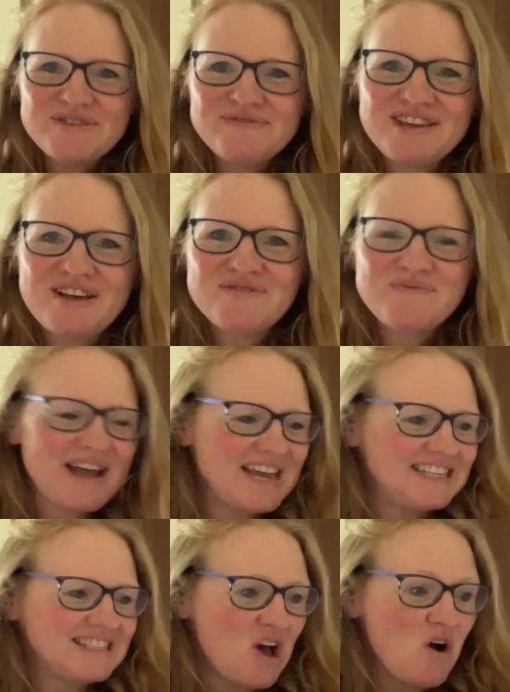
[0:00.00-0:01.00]
of the other
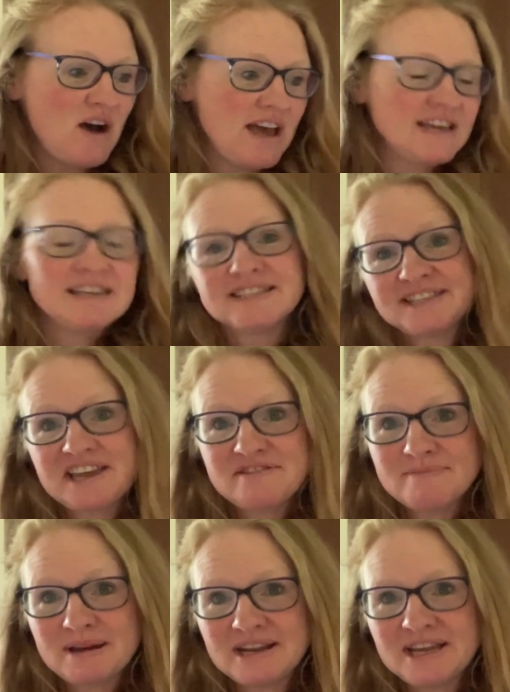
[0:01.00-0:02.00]
ways that I save
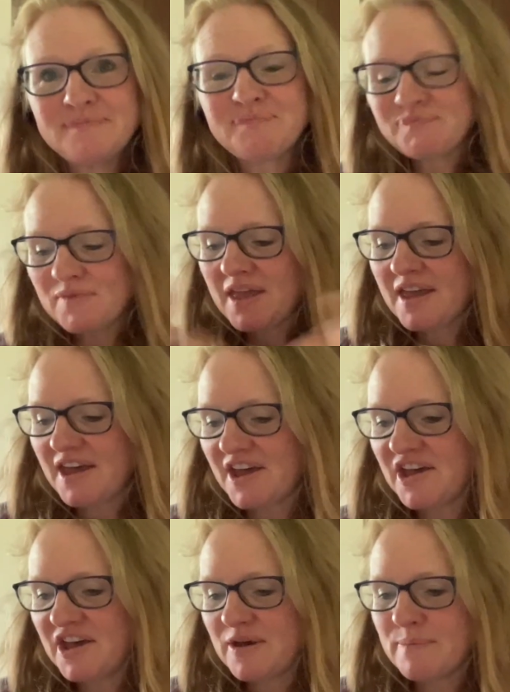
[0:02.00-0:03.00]
money
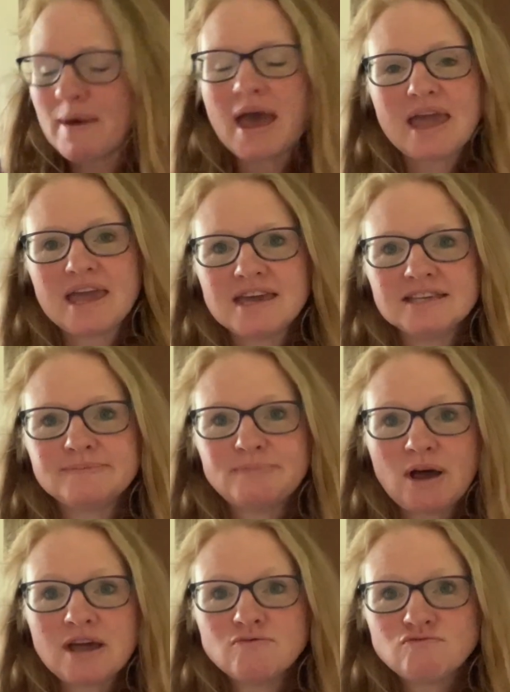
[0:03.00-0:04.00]
is by